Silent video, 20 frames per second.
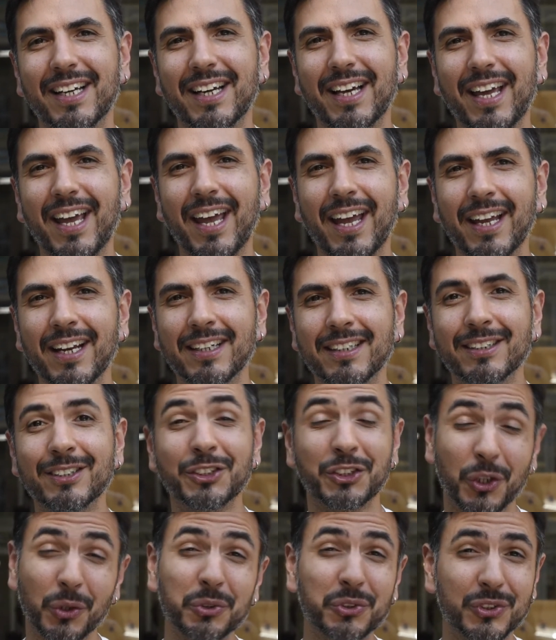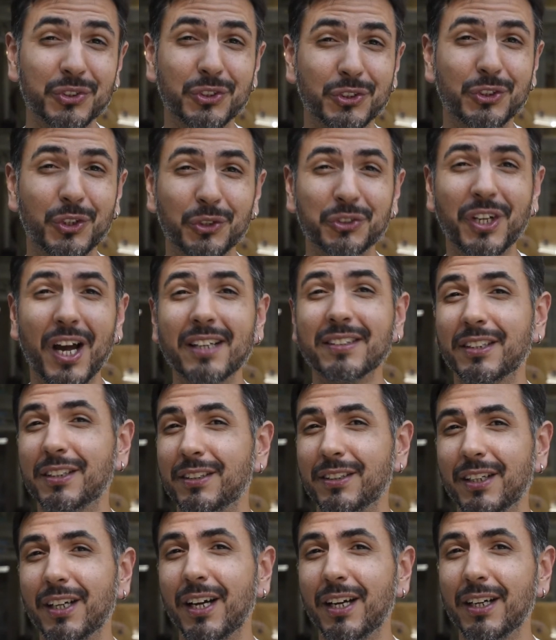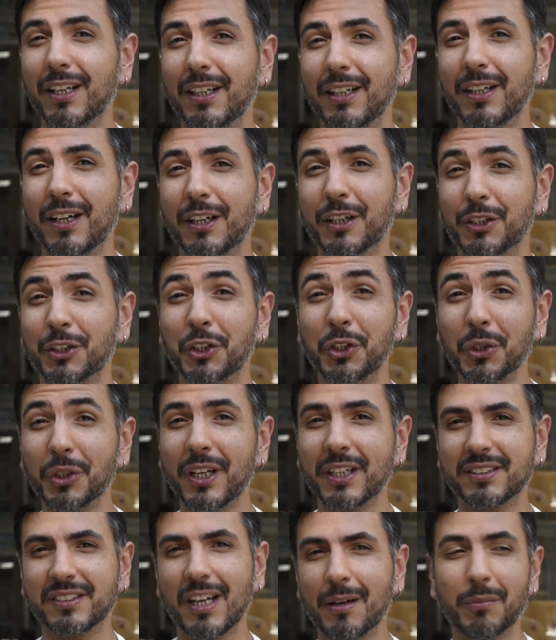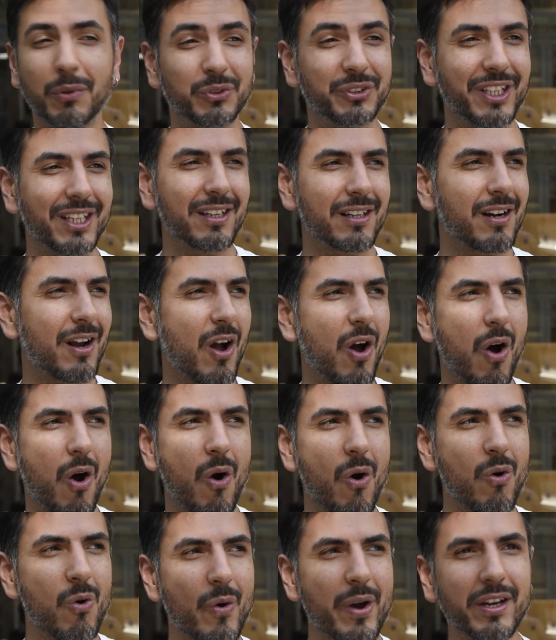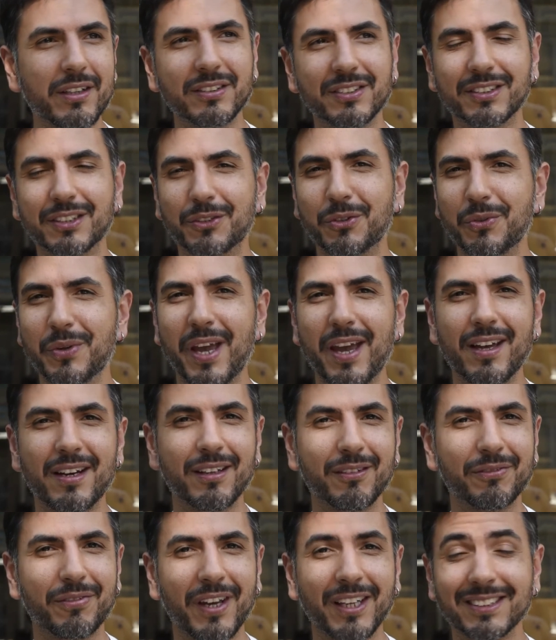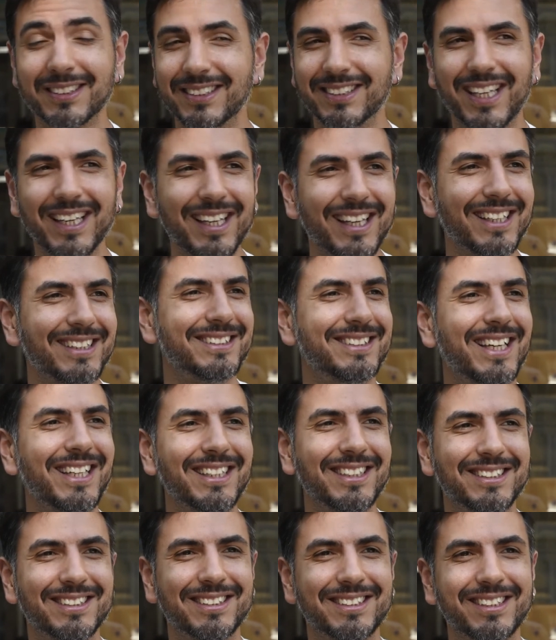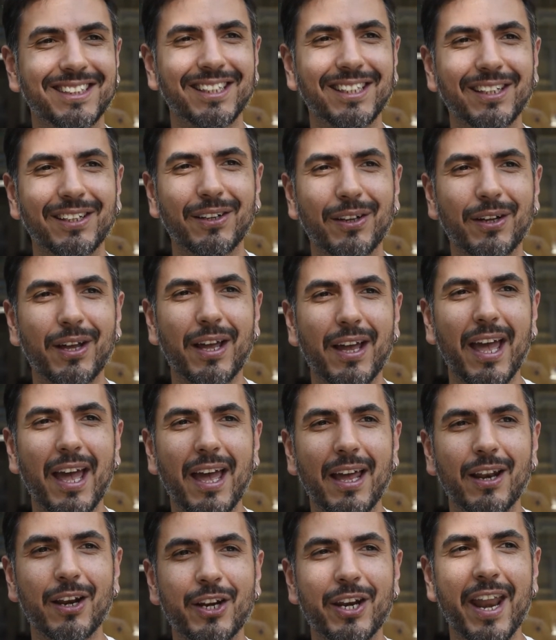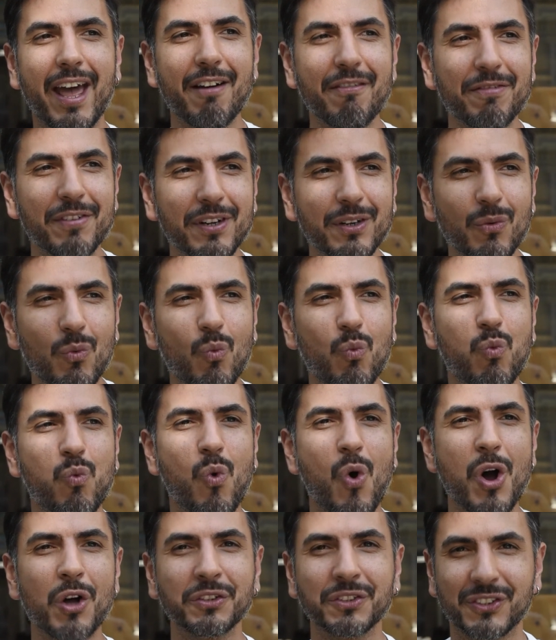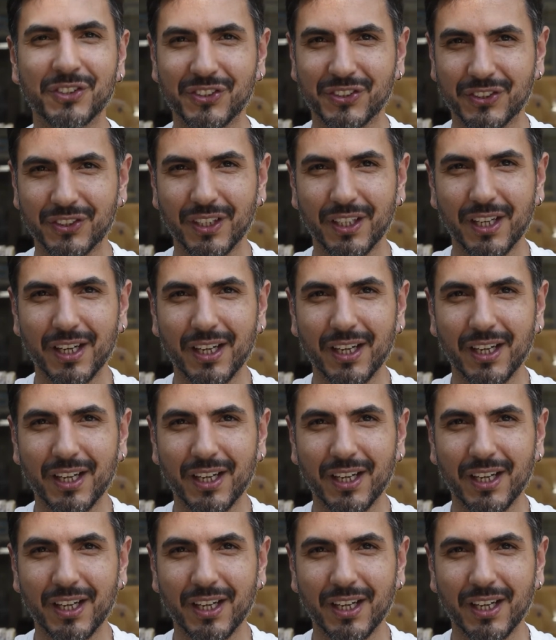And those guys are a good example. They are always creating things. They never once